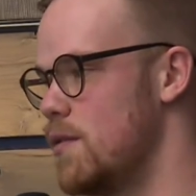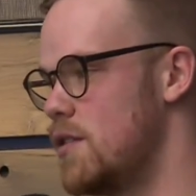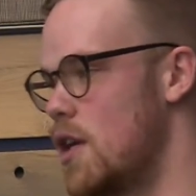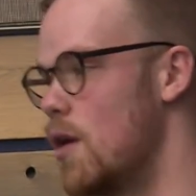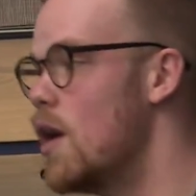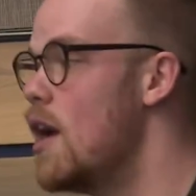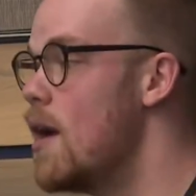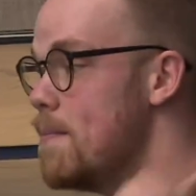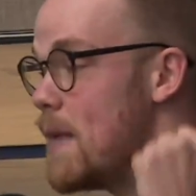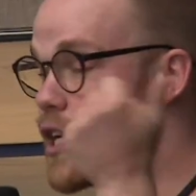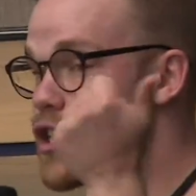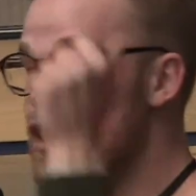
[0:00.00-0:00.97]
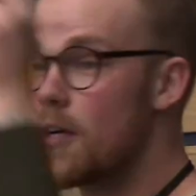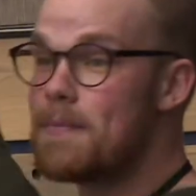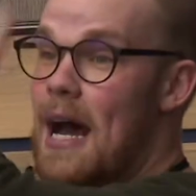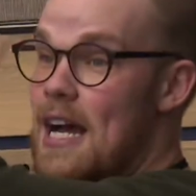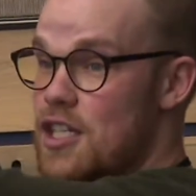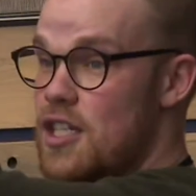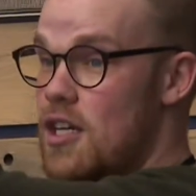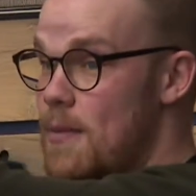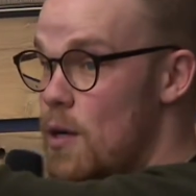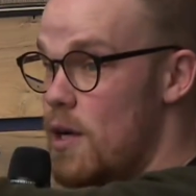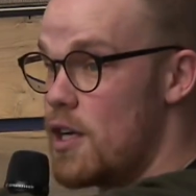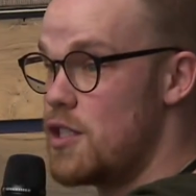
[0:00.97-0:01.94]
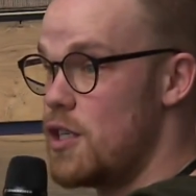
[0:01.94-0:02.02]
So make sure you're passionate about
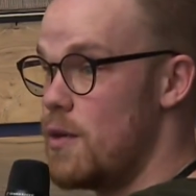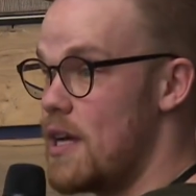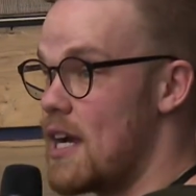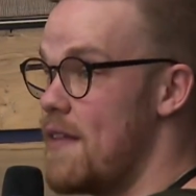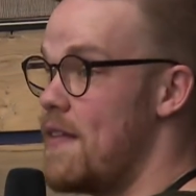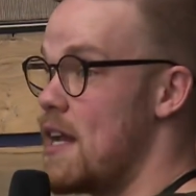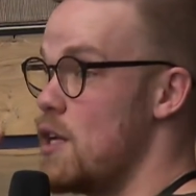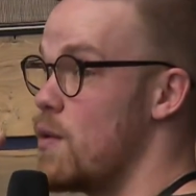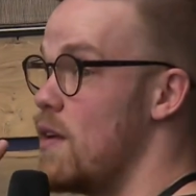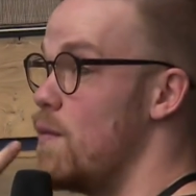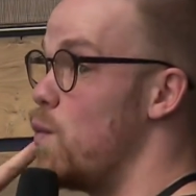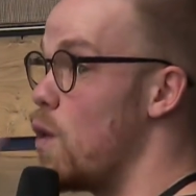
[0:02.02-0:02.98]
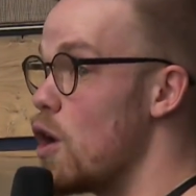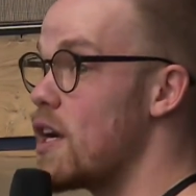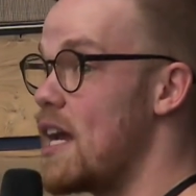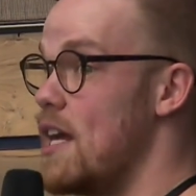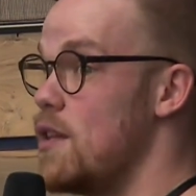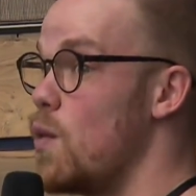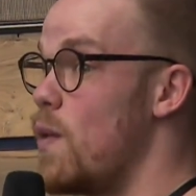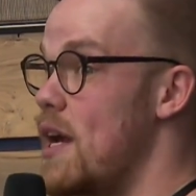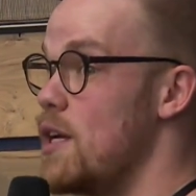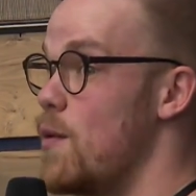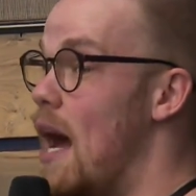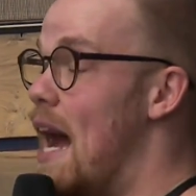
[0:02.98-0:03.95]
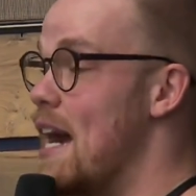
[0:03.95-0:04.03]
what you're doing and that you can work in the way
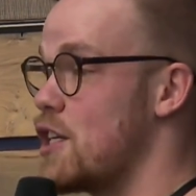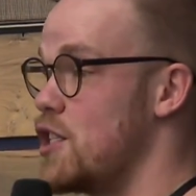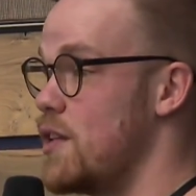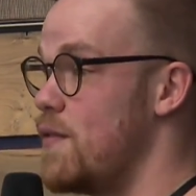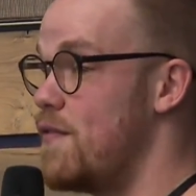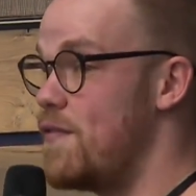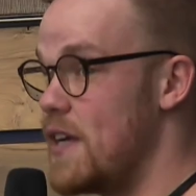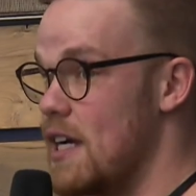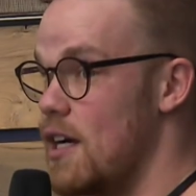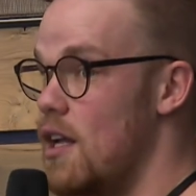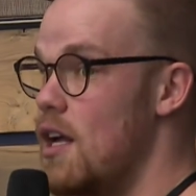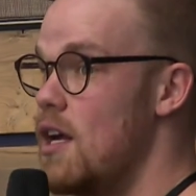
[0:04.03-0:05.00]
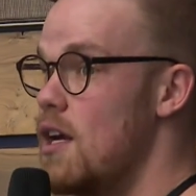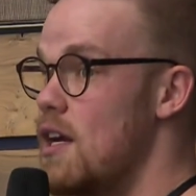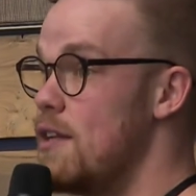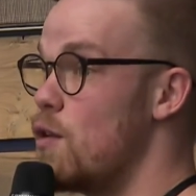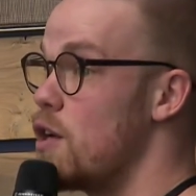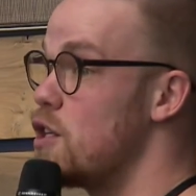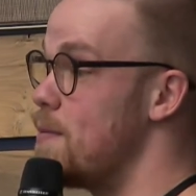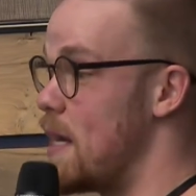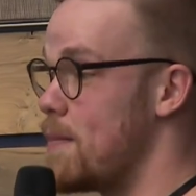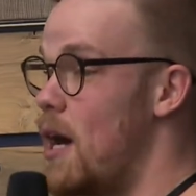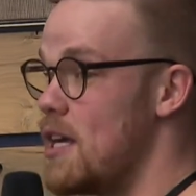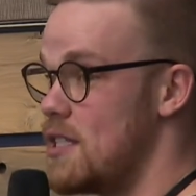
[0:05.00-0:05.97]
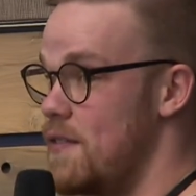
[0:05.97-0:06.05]
you actually feel in order to make
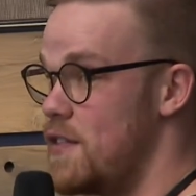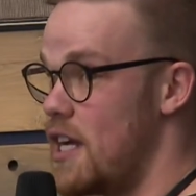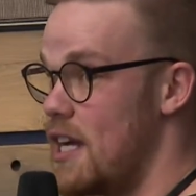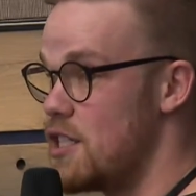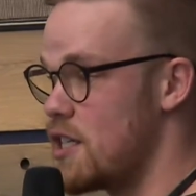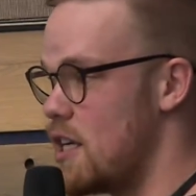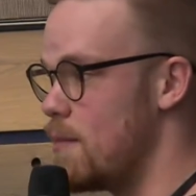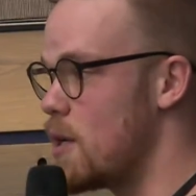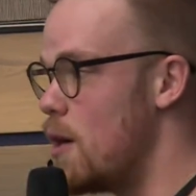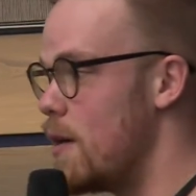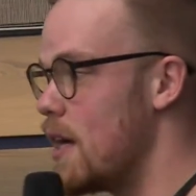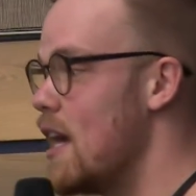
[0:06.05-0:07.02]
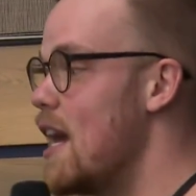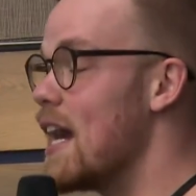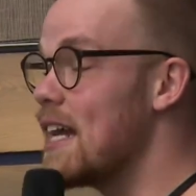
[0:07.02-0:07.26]
positive change to keep going.